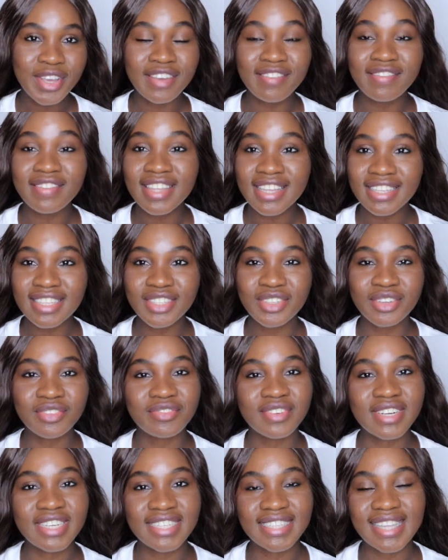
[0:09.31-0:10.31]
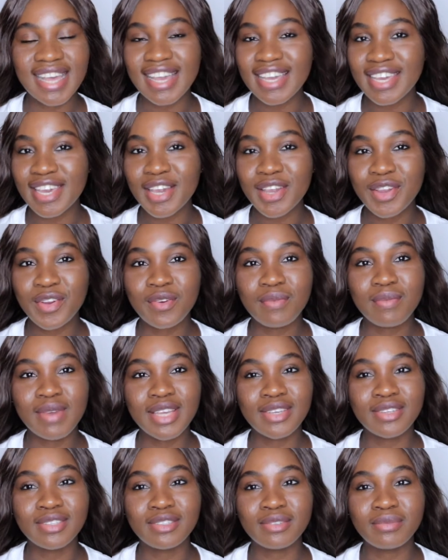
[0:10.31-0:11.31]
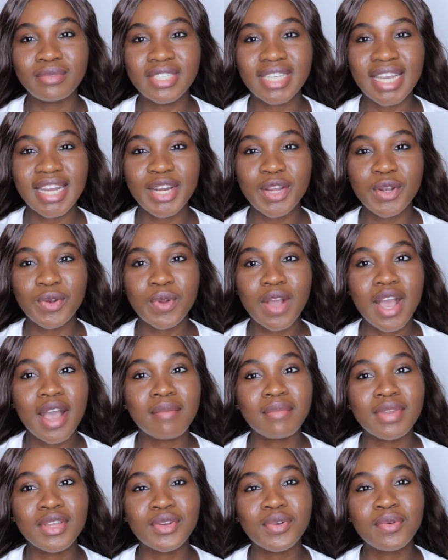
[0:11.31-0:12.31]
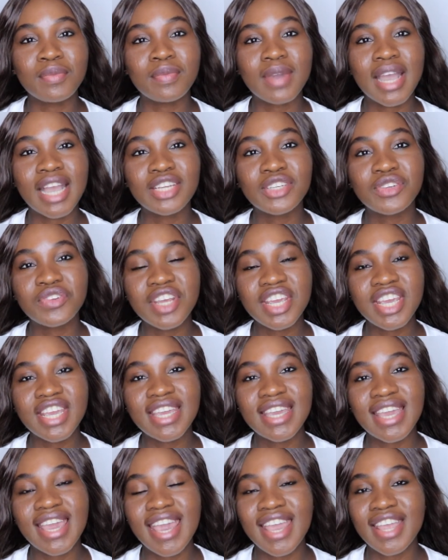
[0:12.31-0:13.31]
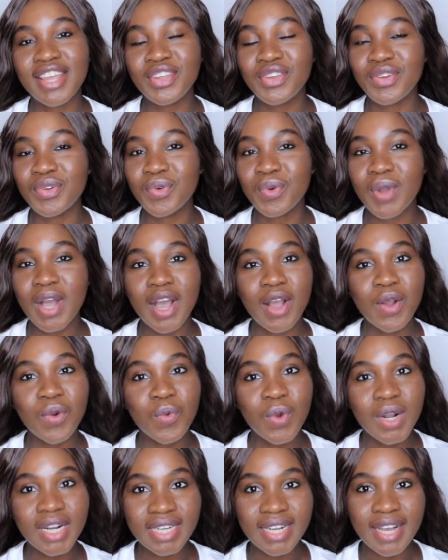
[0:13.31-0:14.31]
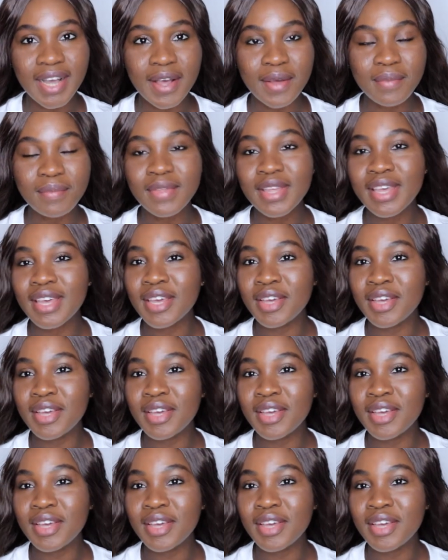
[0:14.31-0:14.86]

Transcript: If this is your first time here on my YouTube channel, I'm Nico Patrick and you are welcome.